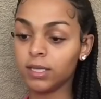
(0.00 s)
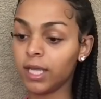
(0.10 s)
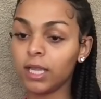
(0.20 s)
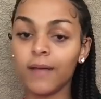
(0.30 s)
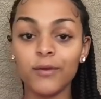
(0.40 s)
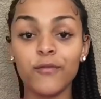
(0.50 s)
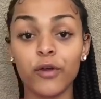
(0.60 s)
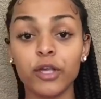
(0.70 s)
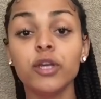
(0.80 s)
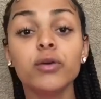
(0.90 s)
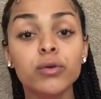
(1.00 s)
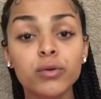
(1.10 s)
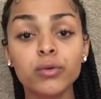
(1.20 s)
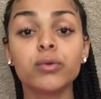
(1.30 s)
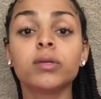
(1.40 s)
They love you for
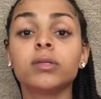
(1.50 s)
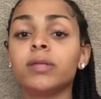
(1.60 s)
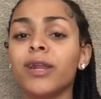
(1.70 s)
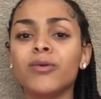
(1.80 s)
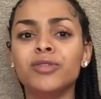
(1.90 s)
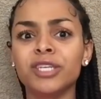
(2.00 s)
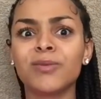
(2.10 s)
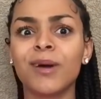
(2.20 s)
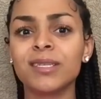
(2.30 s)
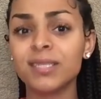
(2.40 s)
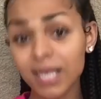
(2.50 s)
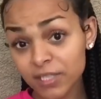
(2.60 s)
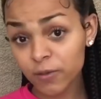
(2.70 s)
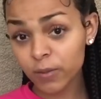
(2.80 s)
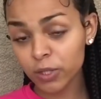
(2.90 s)
you. They don't just want
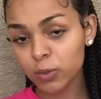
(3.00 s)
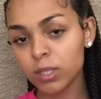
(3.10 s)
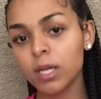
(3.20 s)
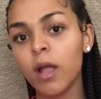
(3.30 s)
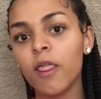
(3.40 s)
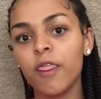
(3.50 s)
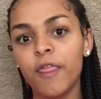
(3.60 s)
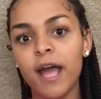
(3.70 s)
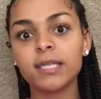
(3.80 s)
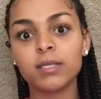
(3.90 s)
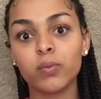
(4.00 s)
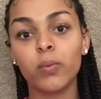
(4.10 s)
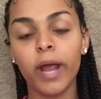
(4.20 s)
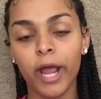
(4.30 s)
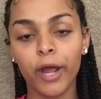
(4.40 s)
sex from you. That's
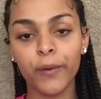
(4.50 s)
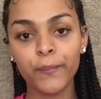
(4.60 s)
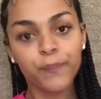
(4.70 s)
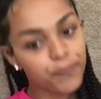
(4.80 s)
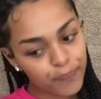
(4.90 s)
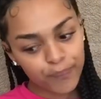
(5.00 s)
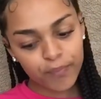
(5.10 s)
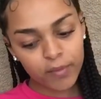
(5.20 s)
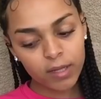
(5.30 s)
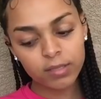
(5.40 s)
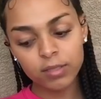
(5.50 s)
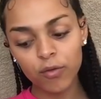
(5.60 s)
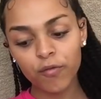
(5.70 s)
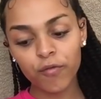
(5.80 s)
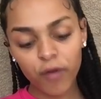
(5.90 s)
rare
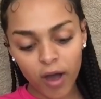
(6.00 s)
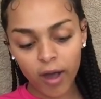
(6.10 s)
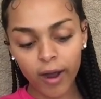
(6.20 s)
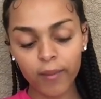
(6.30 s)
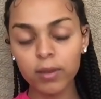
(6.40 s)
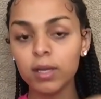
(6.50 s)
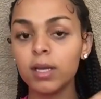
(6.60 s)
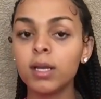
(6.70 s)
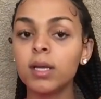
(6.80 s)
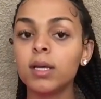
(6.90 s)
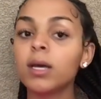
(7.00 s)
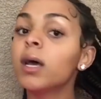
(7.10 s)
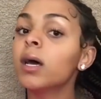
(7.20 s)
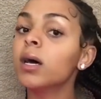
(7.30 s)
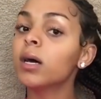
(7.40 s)
so far
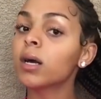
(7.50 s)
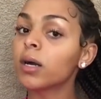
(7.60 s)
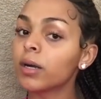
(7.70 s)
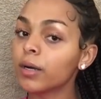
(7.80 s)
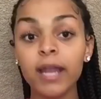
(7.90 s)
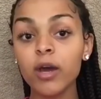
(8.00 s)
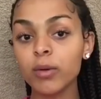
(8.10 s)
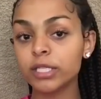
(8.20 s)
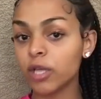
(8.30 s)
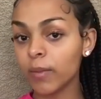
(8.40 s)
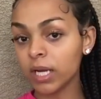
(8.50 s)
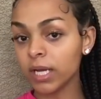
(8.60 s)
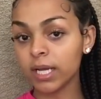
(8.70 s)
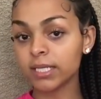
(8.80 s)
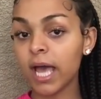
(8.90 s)
I dealt with so many
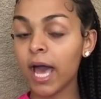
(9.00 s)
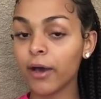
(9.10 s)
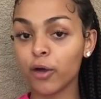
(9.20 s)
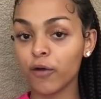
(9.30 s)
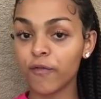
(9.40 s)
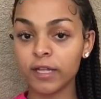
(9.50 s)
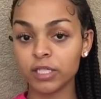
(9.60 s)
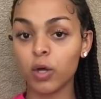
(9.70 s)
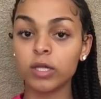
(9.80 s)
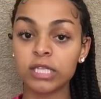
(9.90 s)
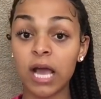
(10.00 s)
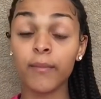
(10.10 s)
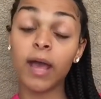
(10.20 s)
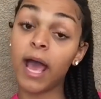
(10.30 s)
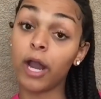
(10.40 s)
niggas that had girlfriends the whole
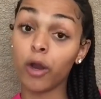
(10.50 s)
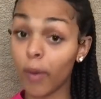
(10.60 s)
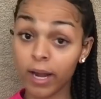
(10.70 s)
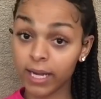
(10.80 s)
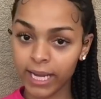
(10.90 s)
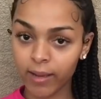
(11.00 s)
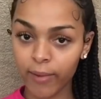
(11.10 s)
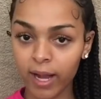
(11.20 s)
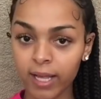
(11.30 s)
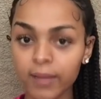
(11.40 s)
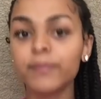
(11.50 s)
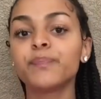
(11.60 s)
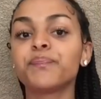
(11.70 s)
time and I had no idea about it.